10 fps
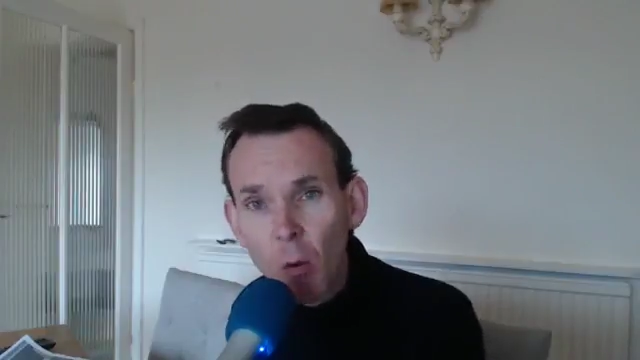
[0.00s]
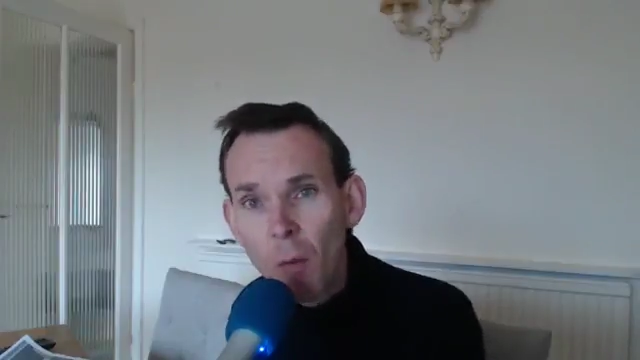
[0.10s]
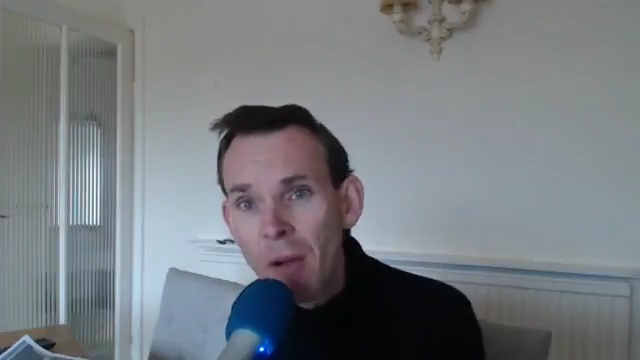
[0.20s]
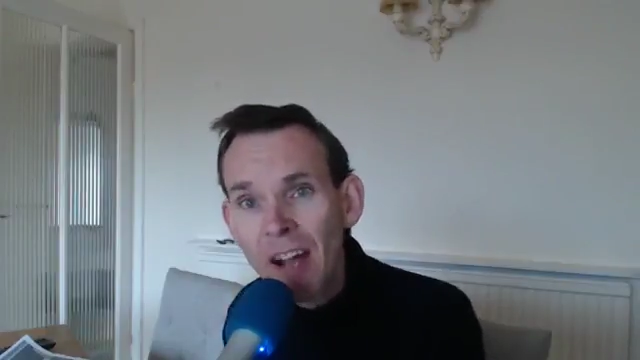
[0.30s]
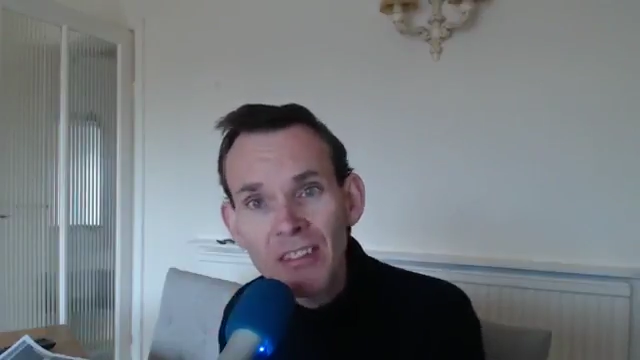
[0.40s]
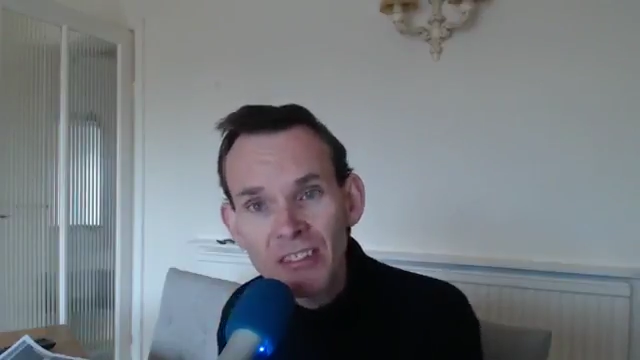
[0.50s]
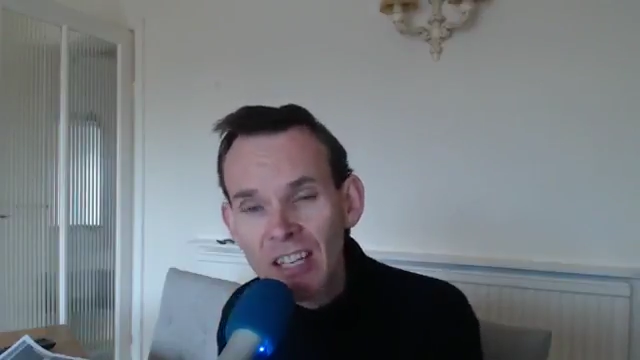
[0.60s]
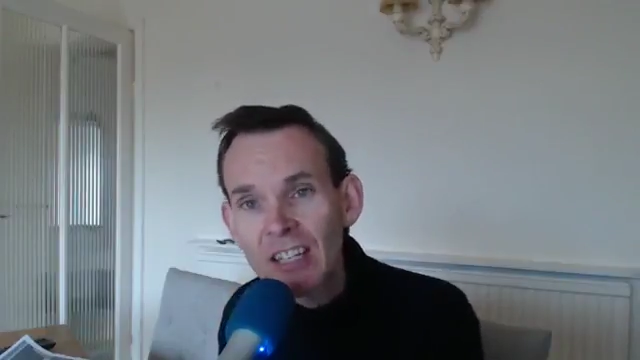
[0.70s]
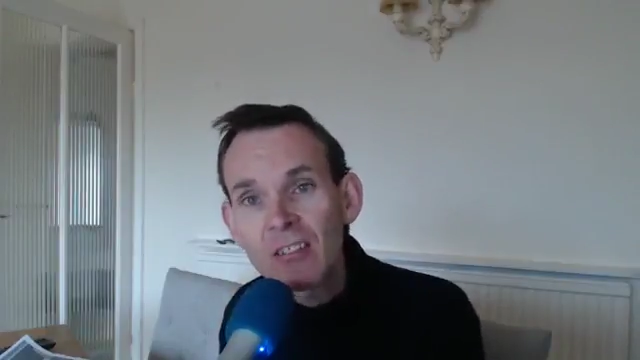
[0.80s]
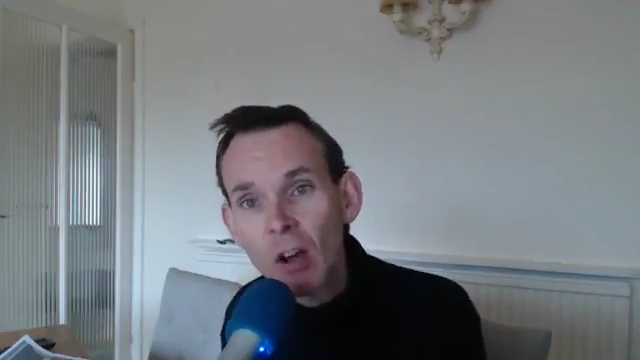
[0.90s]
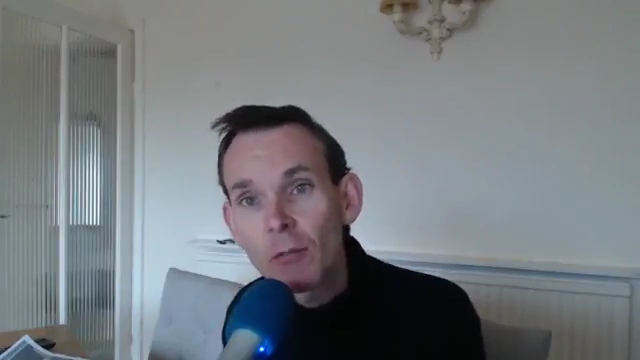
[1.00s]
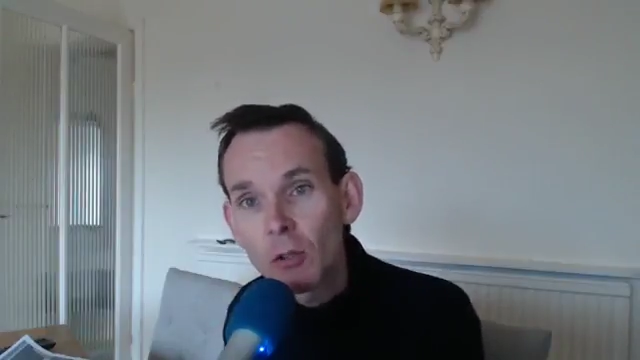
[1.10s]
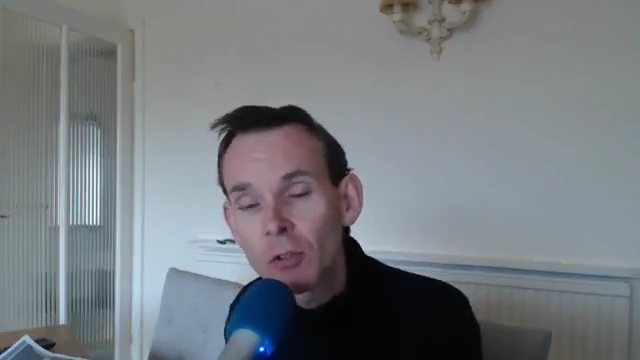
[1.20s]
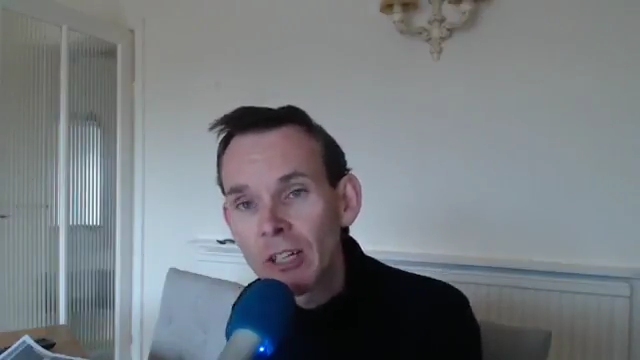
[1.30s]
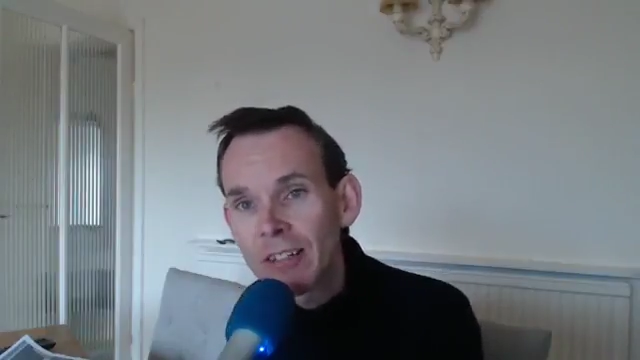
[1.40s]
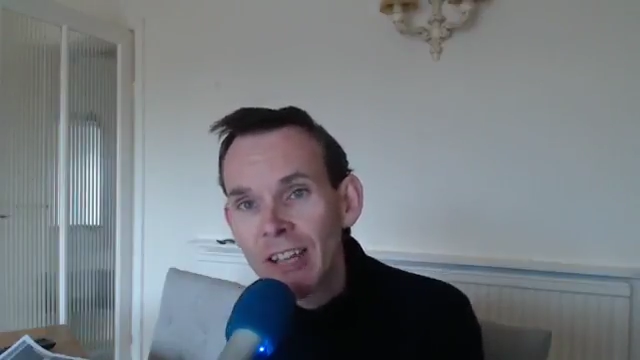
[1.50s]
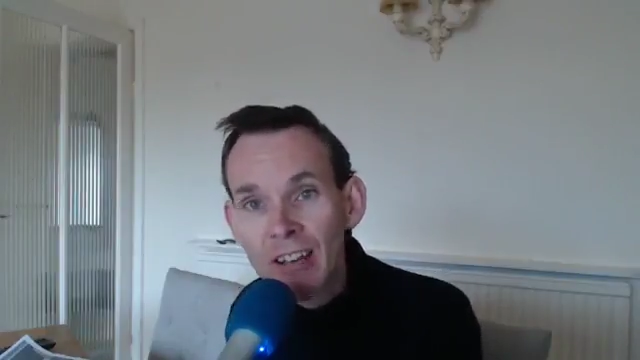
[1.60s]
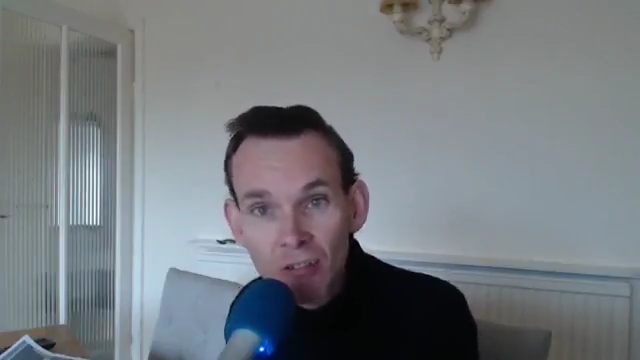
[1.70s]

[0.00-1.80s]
things that go on behind the scenes of an